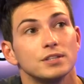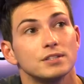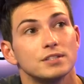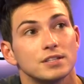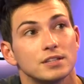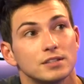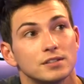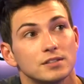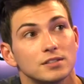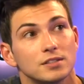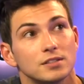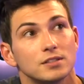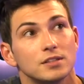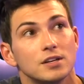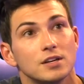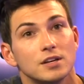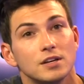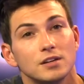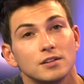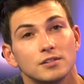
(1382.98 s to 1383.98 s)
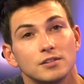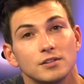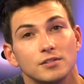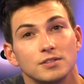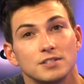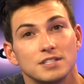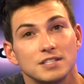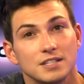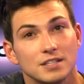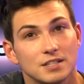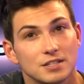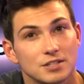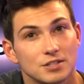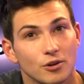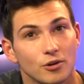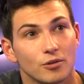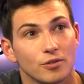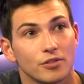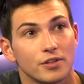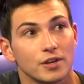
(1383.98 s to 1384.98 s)
to, to to see
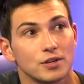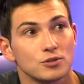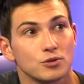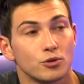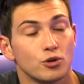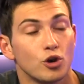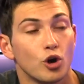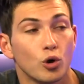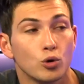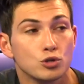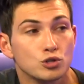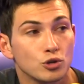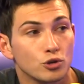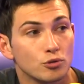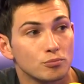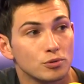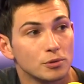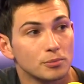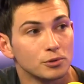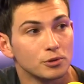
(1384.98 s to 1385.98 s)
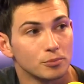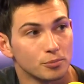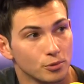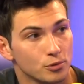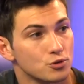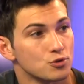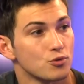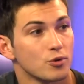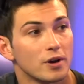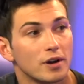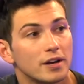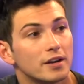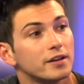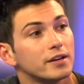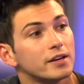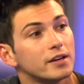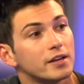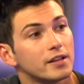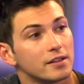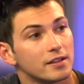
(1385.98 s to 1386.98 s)
certain things or know certain people to portray
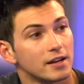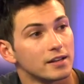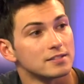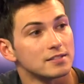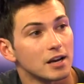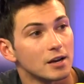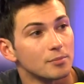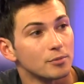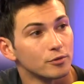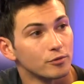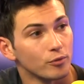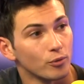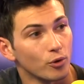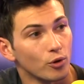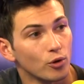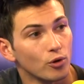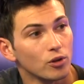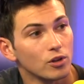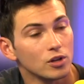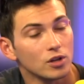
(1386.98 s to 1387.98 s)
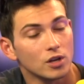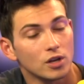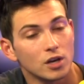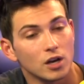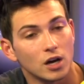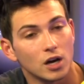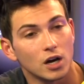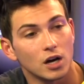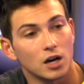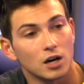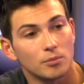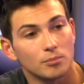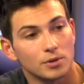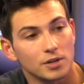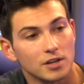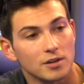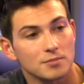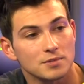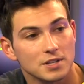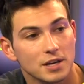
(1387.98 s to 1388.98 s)
that type of role. Um, but it
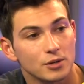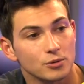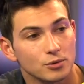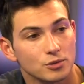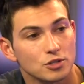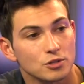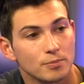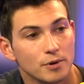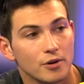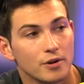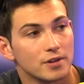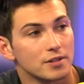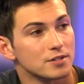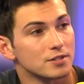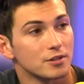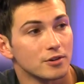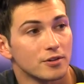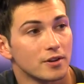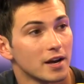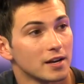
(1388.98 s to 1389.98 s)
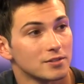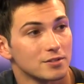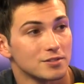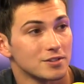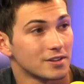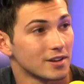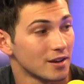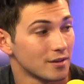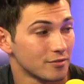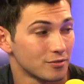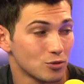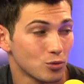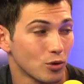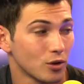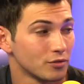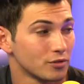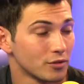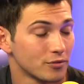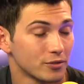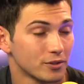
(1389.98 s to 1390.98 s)
comes down to experience. Certain actors can have
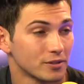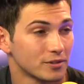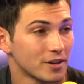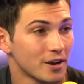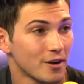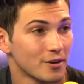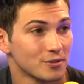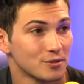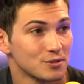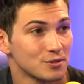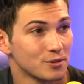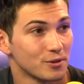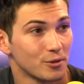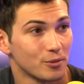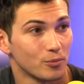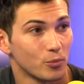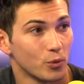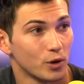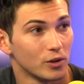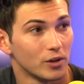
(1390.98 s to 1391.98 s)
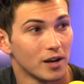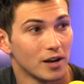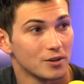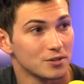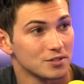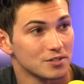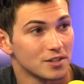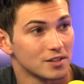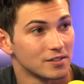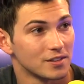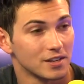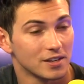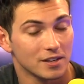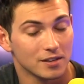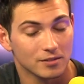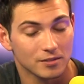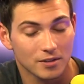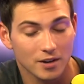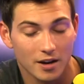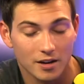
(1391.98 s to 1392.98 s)
12 different characters in their wheelhouse that they
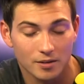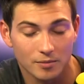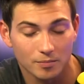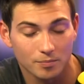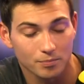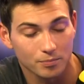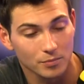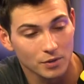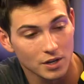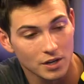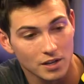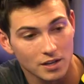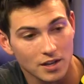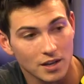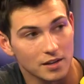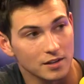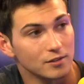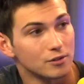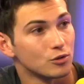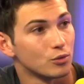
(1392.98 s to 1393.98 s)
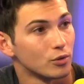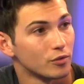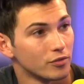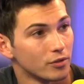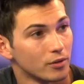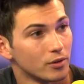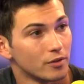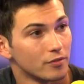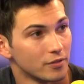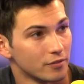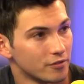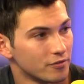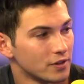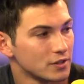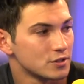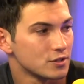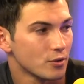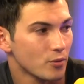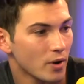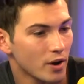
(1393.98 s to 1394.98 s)
can kind of get into if the if it
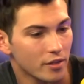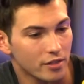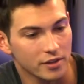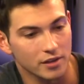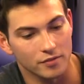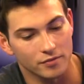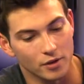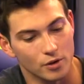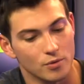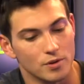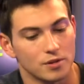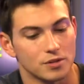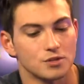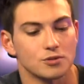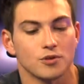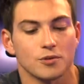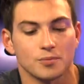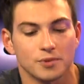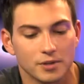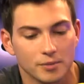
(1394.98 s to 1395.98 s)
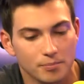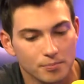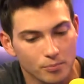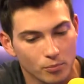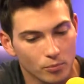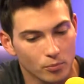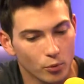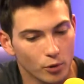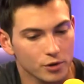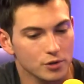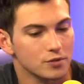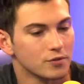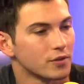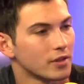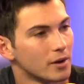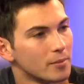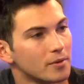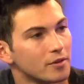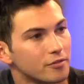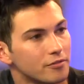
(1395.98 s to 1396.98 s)
fits the right thing. If they read a script and it works for
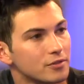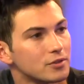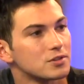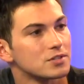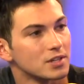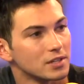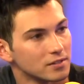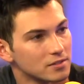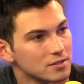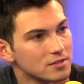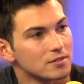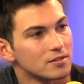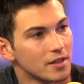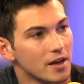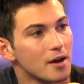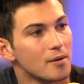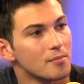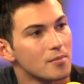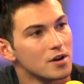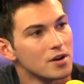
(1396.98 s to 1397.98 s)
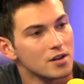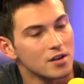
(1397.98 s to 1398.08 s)
them and it feels like them,